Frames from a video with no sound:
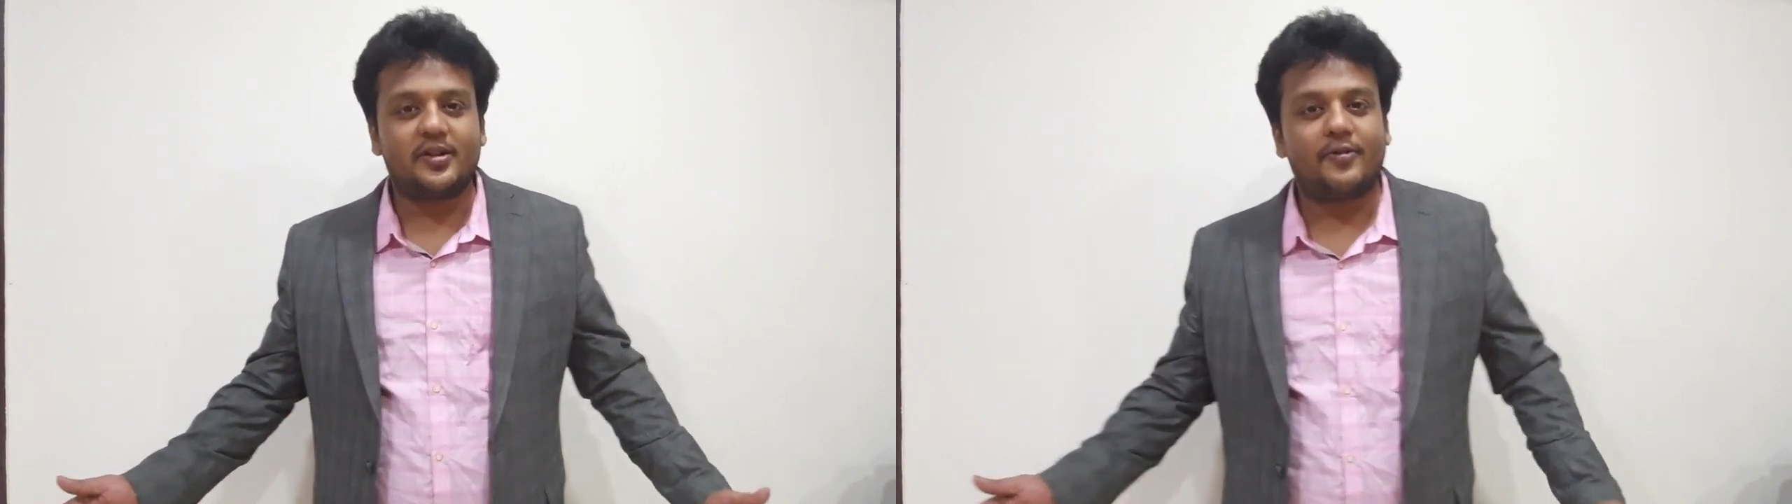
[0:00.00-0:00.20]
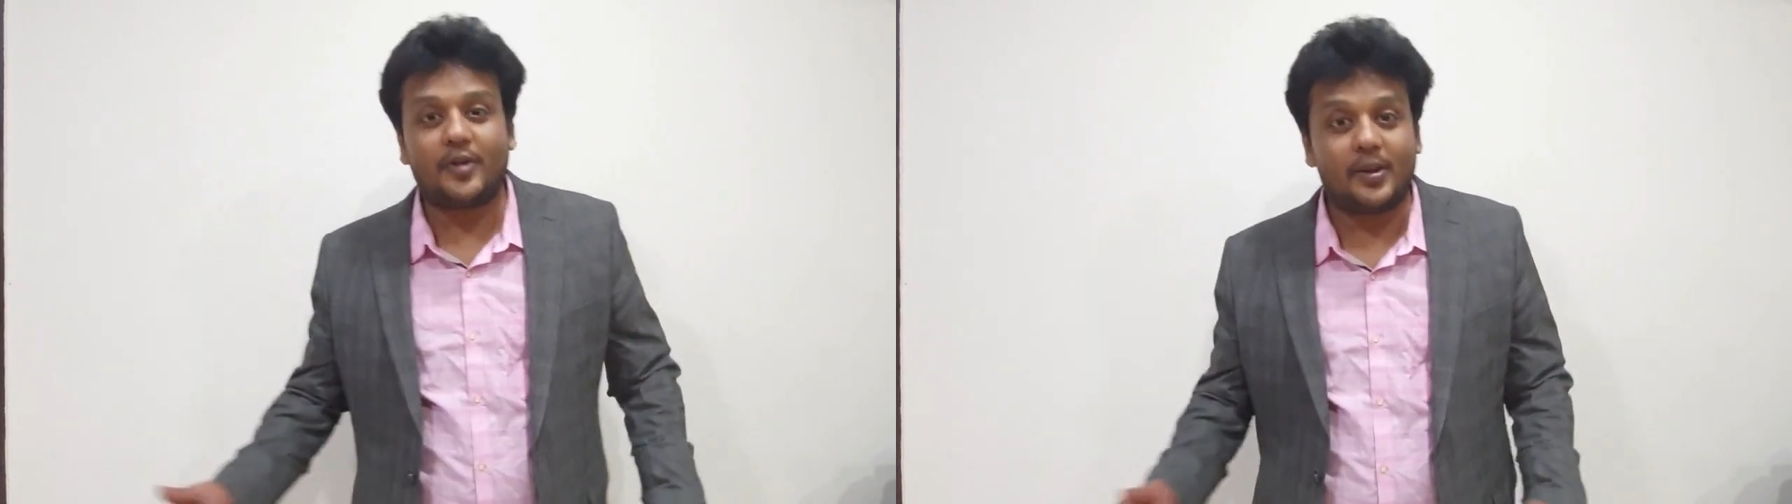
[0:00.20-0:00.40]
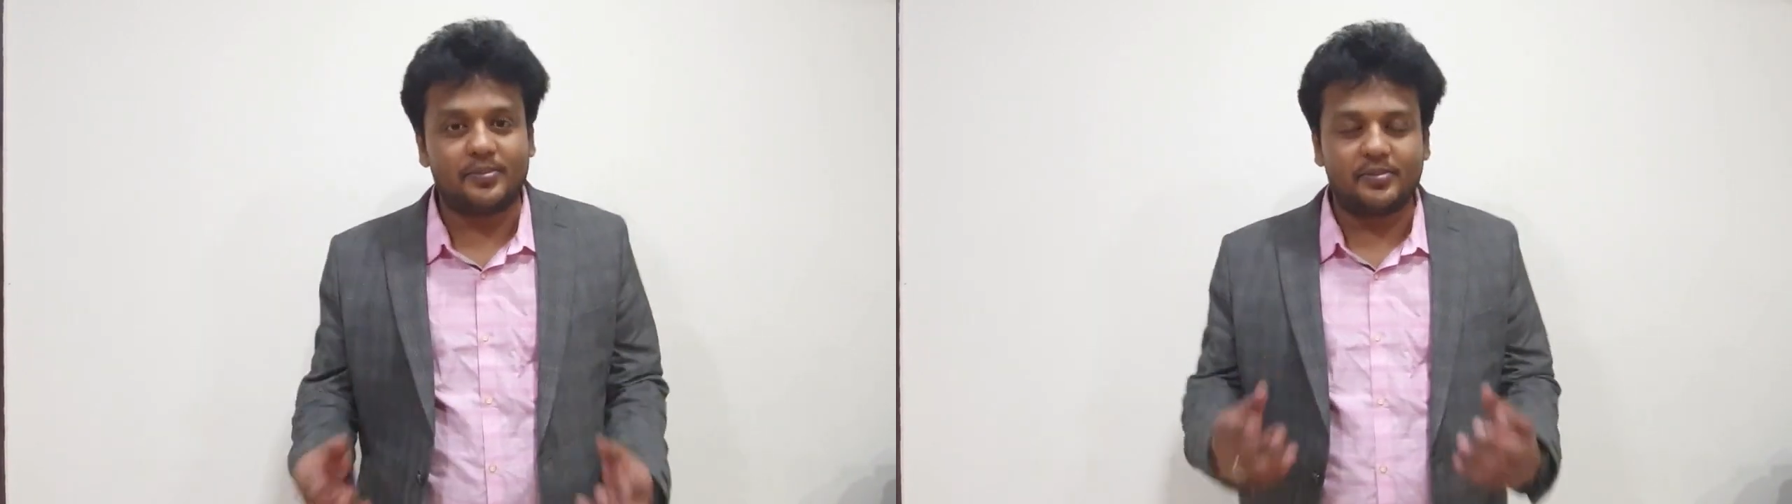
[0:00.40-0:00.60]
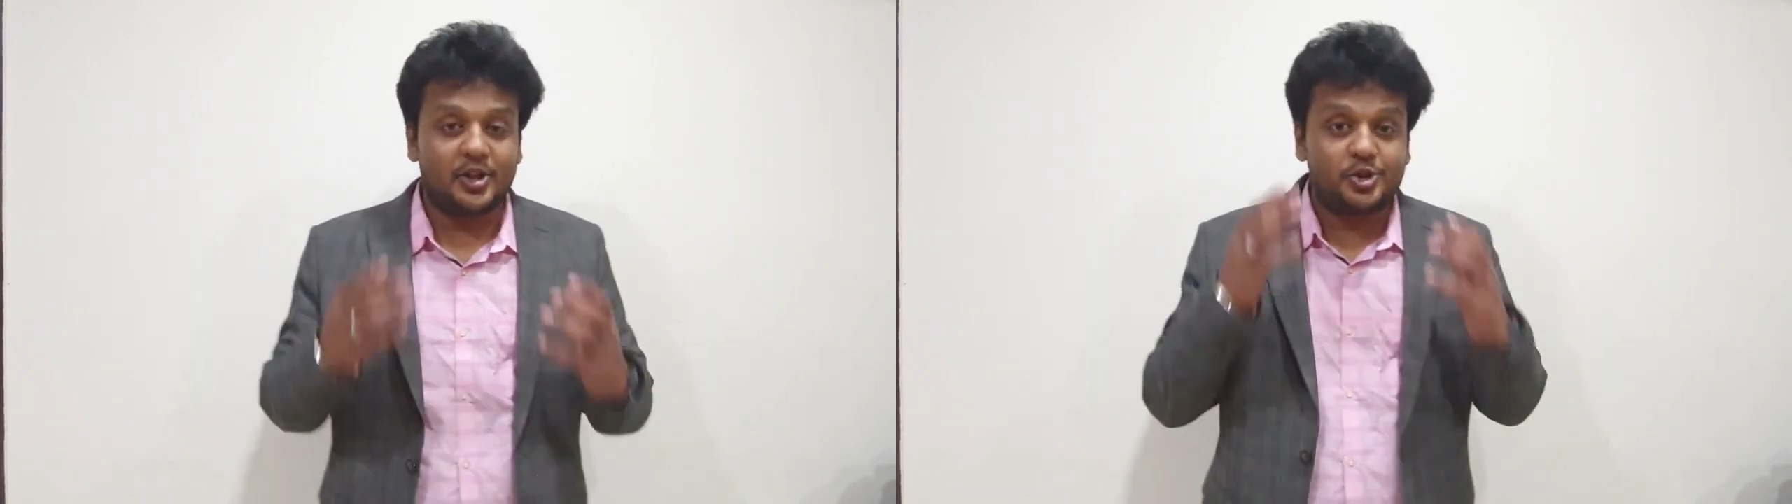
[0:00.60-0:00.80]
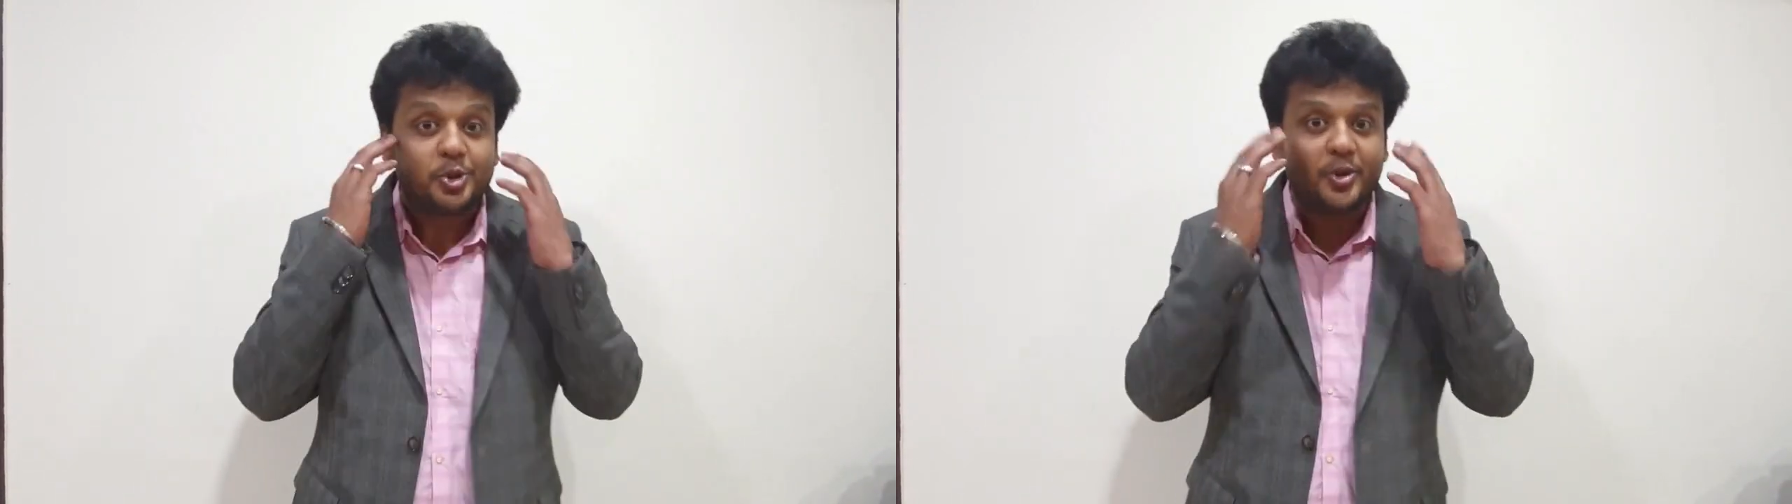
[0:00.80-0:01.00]
from the
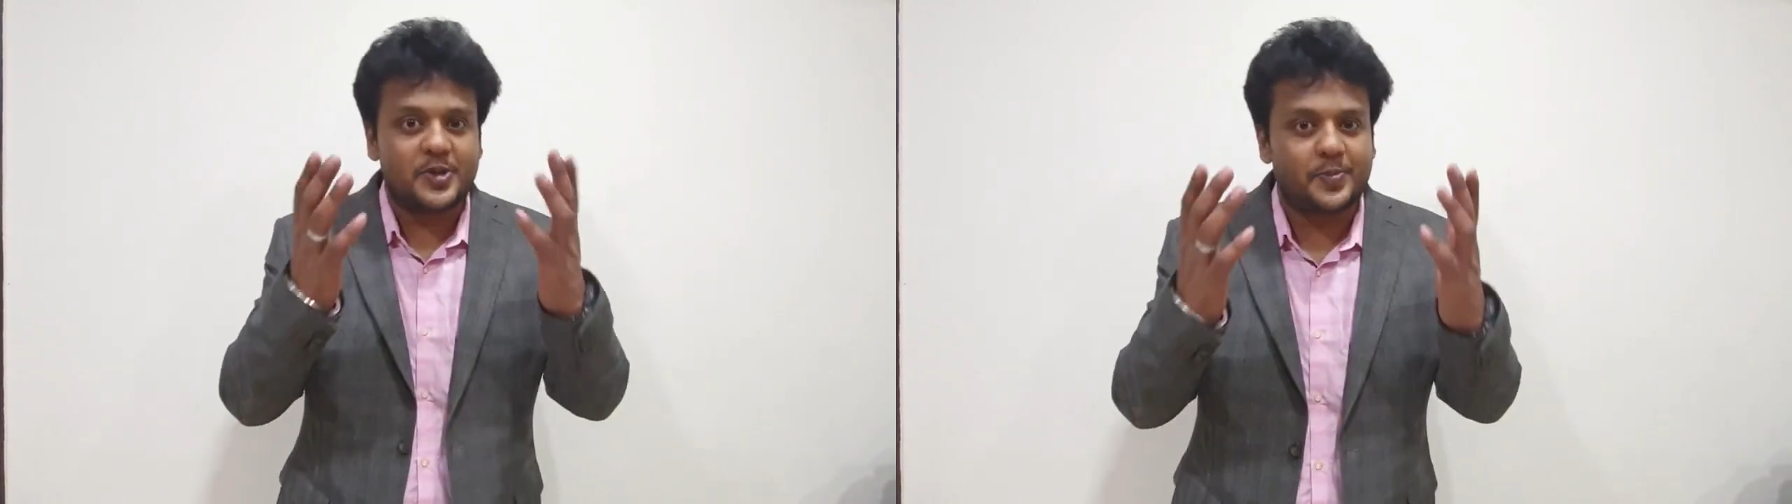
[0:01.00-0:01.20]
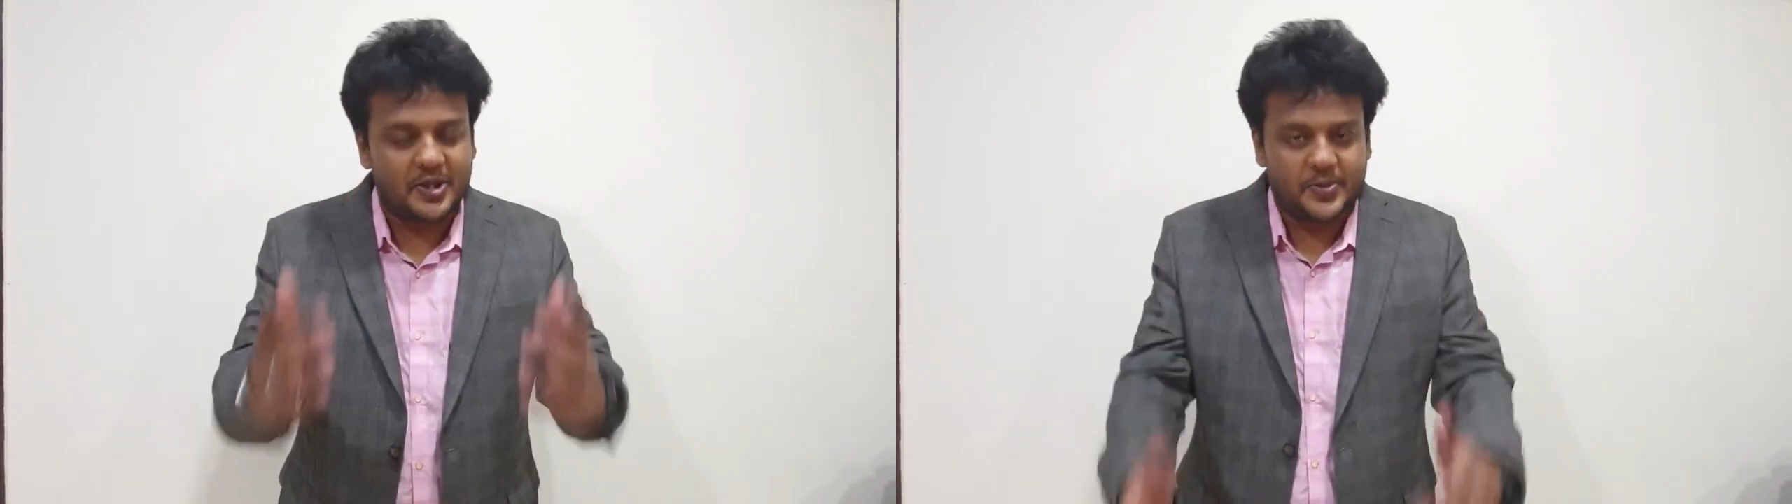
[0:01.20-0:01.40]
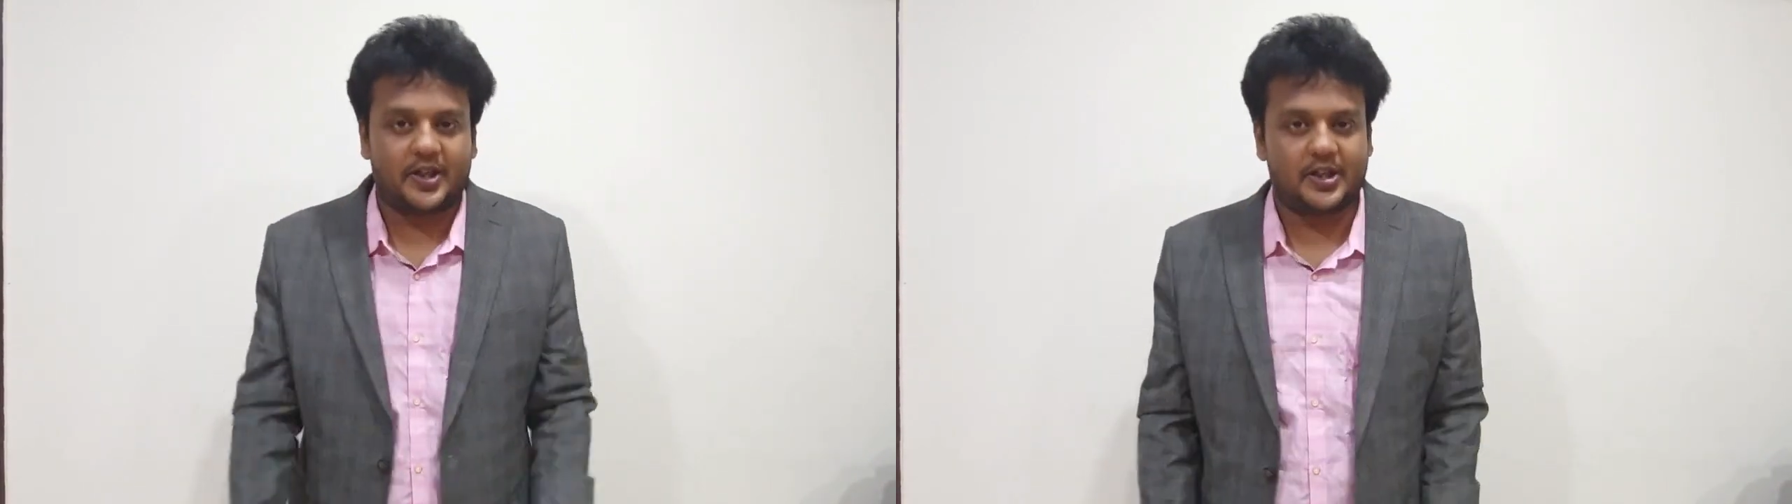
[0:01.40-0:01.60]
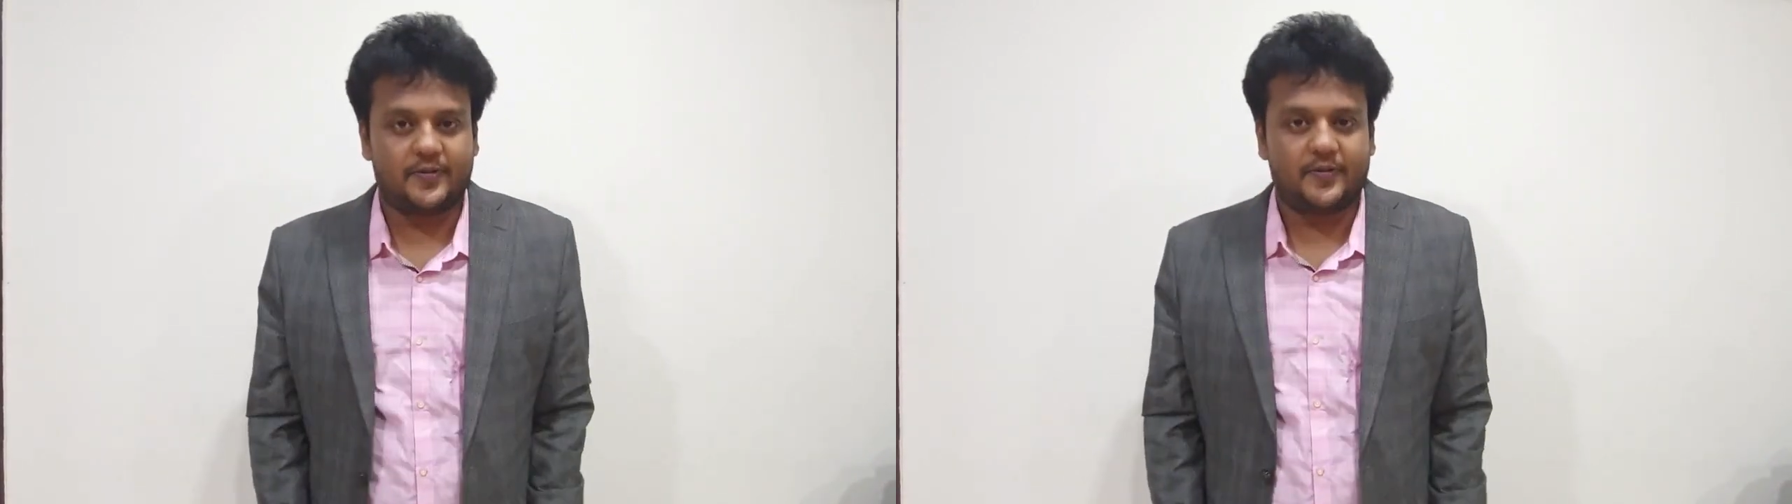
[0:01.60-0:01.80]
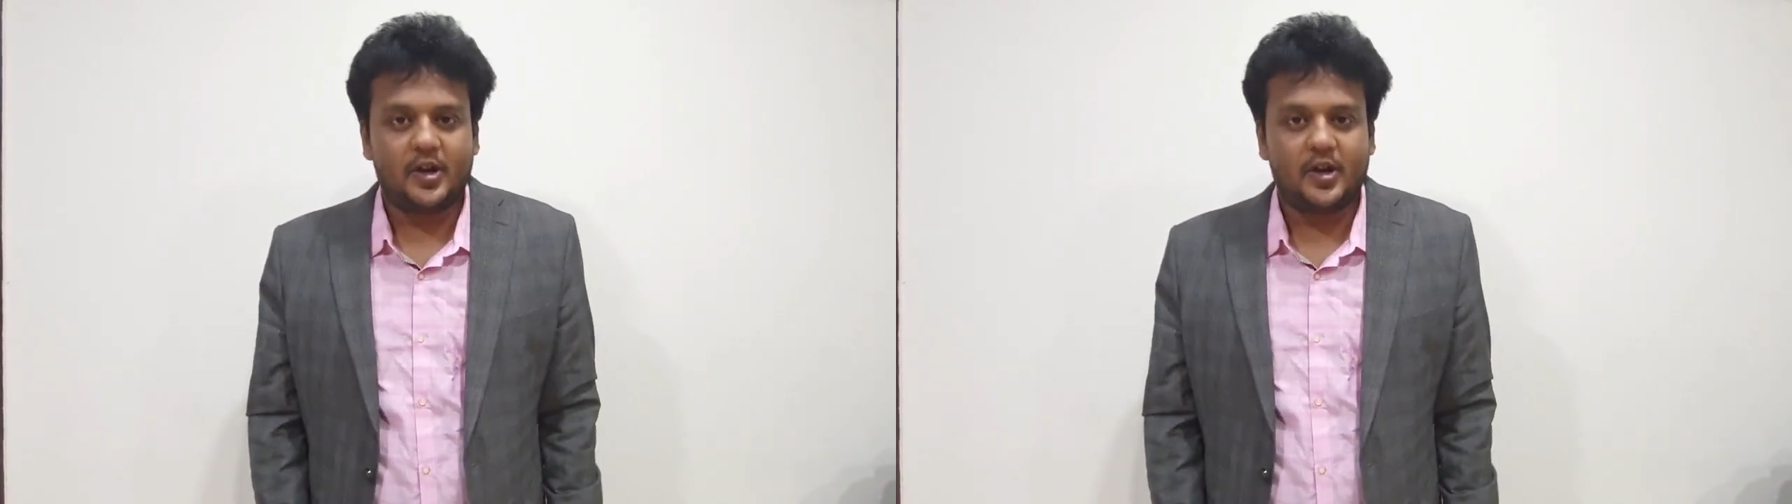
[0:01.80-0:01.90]
student's perspective.